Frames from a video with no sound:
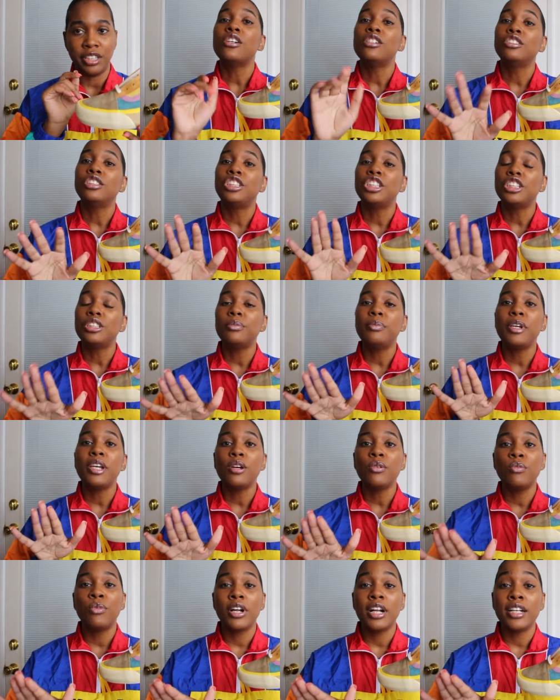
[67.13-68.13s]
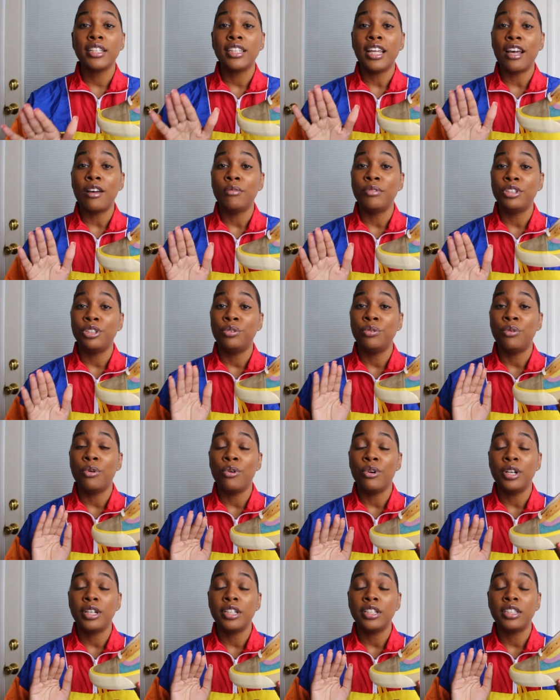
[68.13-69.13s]
So just be aware that when you
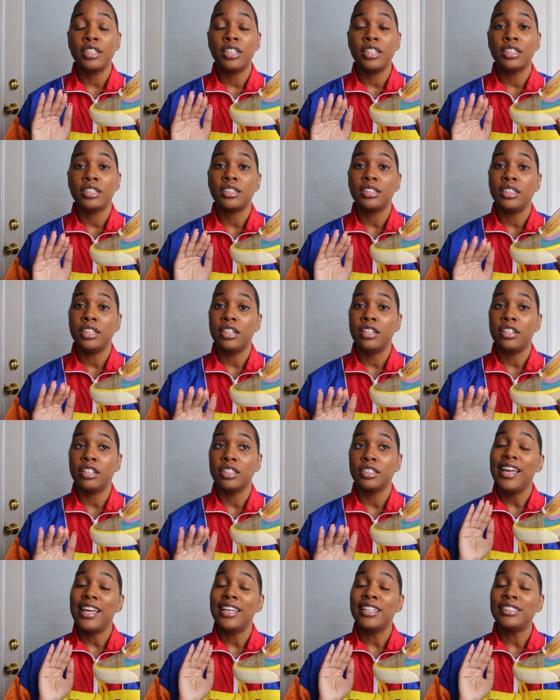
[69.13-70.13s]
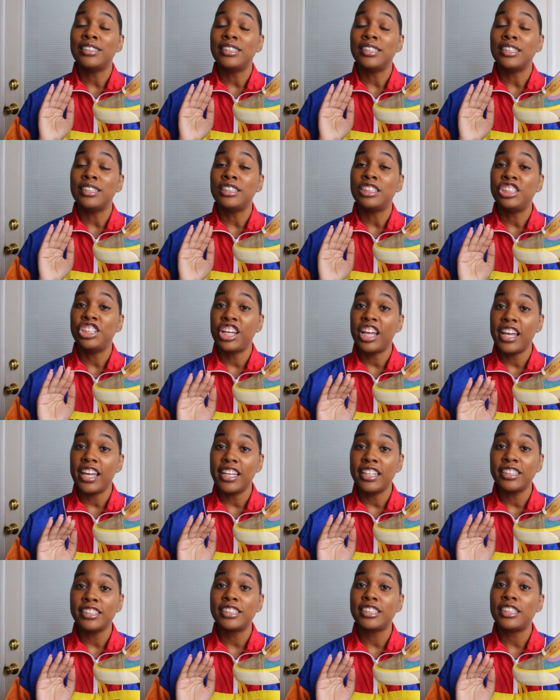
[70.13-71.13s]
order these sneakers, it's a
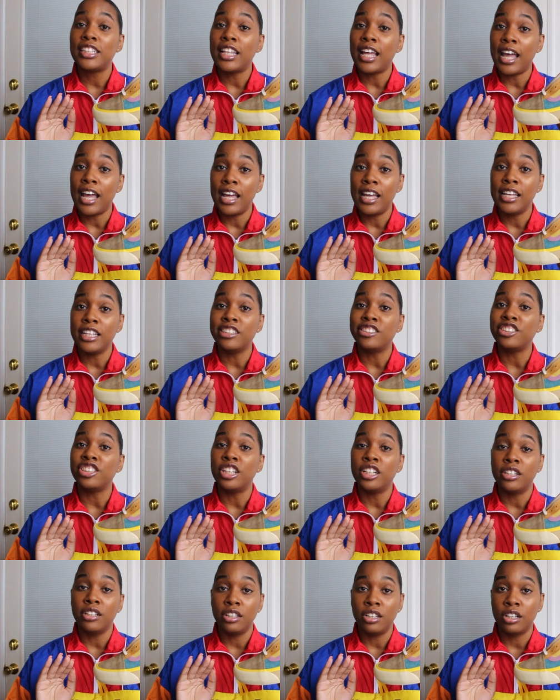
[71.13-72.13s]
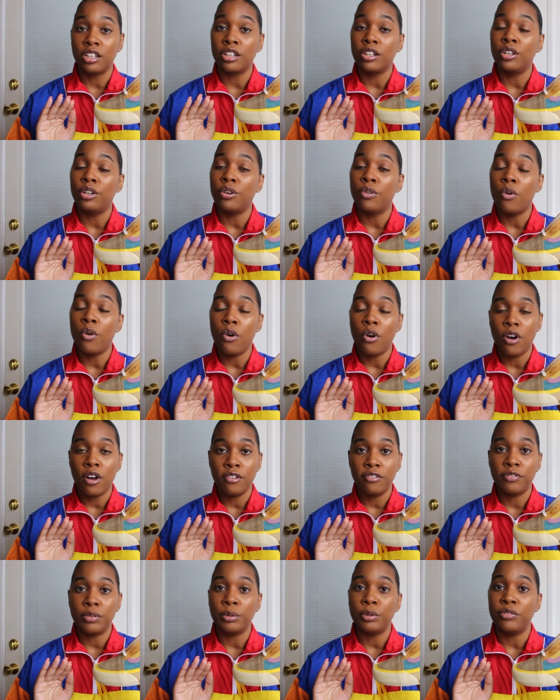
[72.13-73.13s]
chance that it's gonna look a little
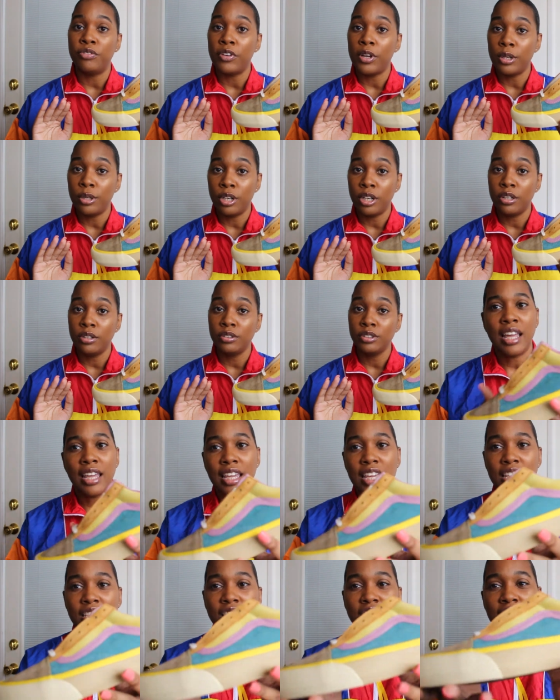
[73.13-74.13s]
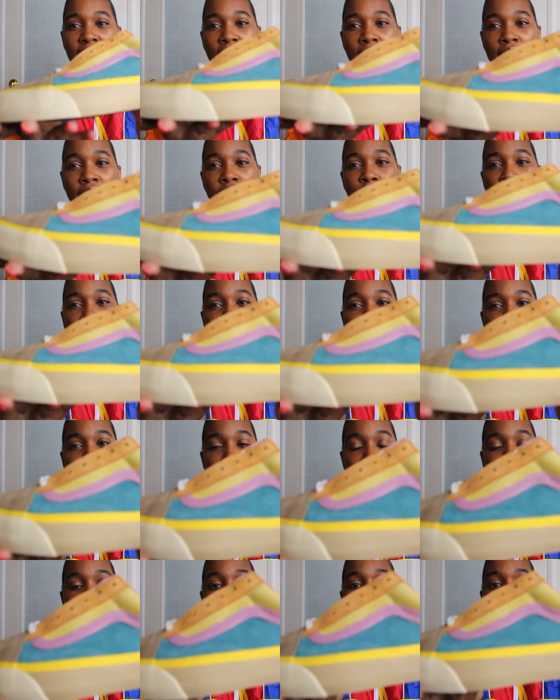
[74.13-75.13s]
off from the photo. Like it's not a
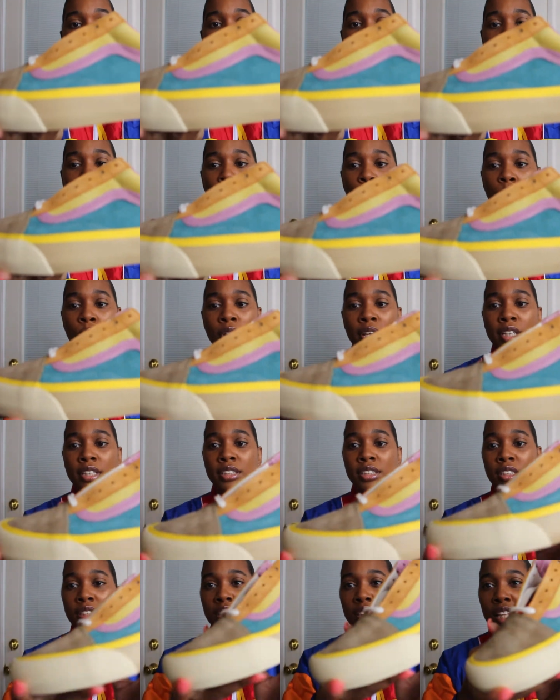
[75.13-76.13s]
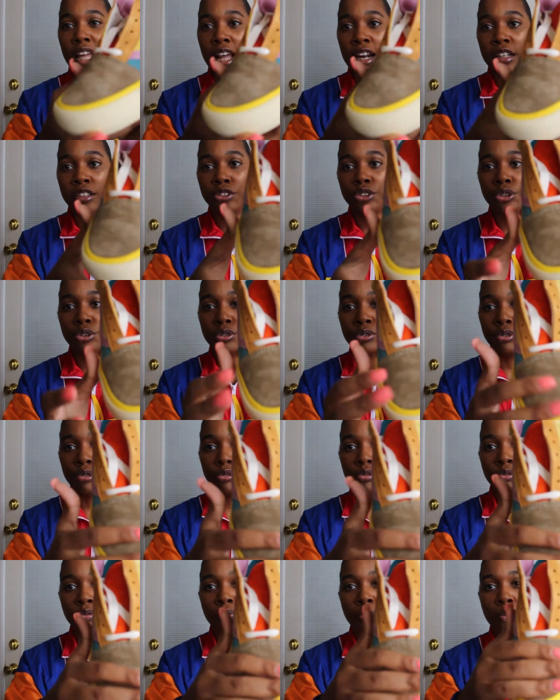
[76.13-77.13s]
true turquoise, it's not a
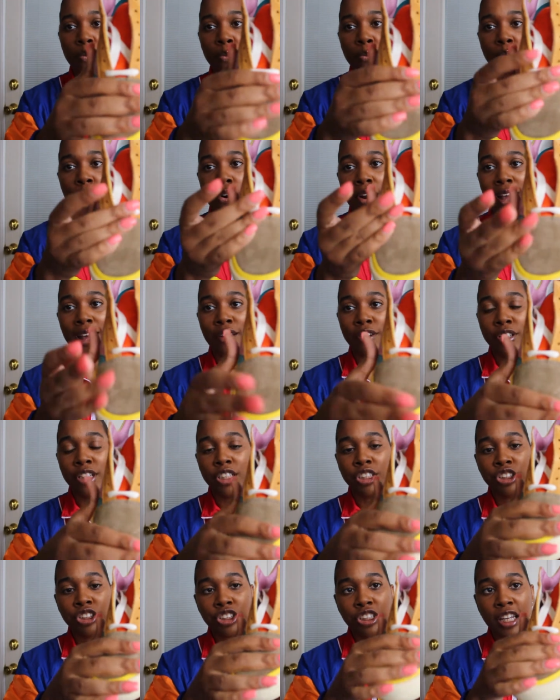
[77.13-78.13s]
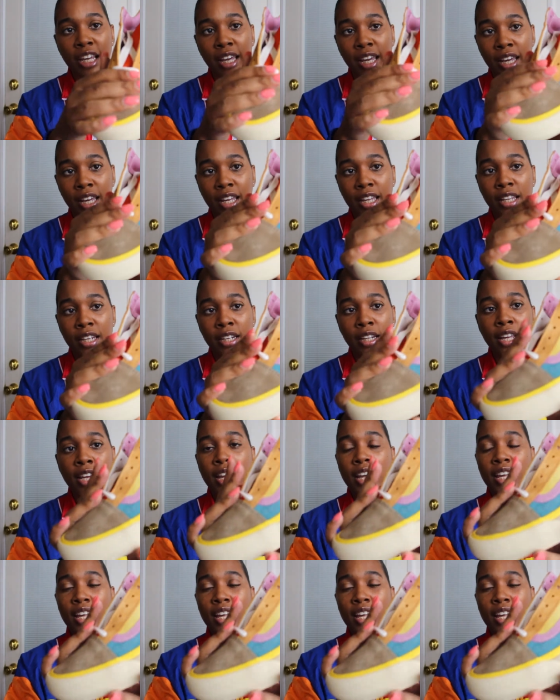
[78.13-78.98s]
true brownish tan.